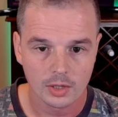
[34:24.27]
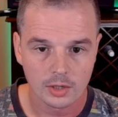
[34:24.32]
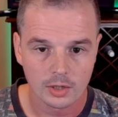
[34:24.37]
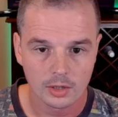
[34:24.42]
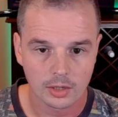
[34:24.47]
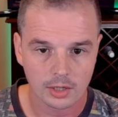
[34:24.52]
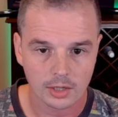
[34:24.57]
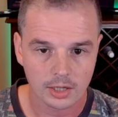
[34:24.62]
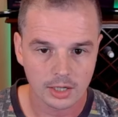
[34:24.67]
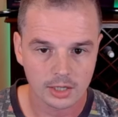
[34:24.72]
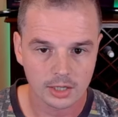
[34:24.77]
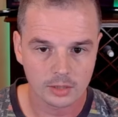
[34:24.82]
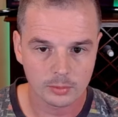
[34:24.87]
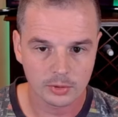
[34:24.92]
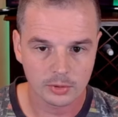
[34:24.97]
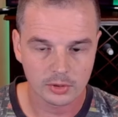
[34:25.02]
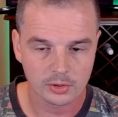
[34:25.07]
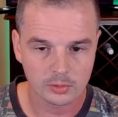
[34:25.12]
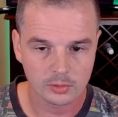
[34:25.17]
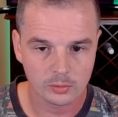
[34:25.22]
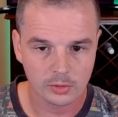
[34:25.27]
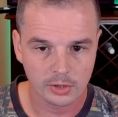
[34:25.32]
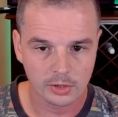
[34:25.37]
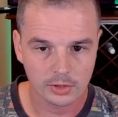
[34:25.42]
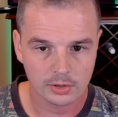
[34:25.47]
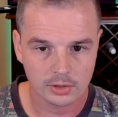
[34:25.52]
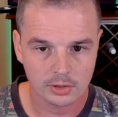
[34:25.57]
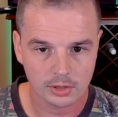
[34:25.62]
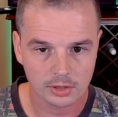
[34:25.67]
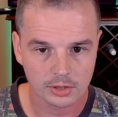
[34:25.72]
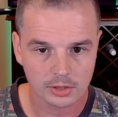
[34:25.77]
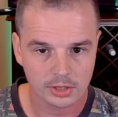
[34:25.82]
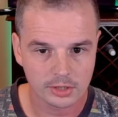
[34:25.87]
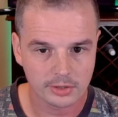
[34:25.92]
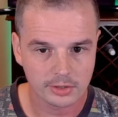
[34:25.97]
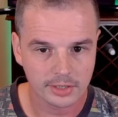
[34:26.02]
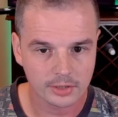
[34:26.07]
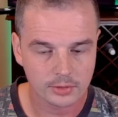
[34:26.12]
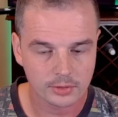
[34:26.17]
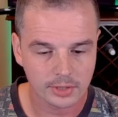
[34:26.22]
Alright, opponent with Khan the
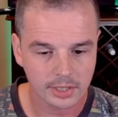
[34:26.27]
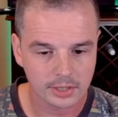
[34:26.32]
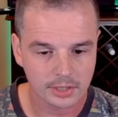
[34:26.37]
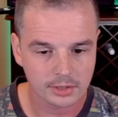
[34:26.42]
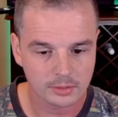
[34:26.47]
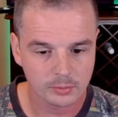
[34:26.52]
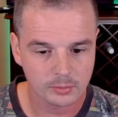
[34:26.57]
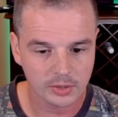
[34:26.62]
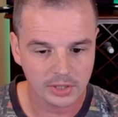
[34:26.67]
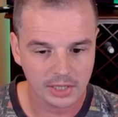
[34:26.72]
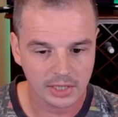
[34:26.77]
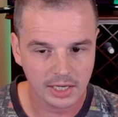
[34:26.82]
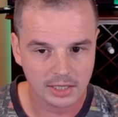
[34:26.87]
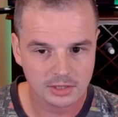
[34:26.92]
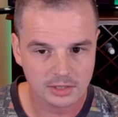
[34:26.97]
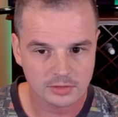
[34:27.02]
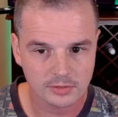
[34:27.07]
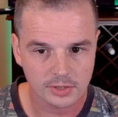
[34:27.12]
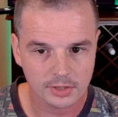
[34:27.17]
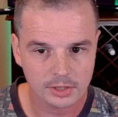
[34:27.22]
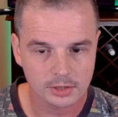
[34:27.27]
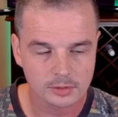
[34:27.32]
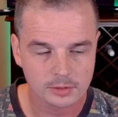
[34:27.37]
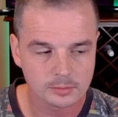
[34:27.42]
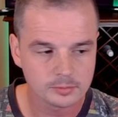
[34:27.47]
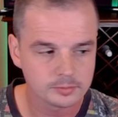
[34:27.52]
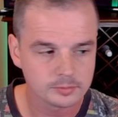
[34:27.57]
Great Creator being activated.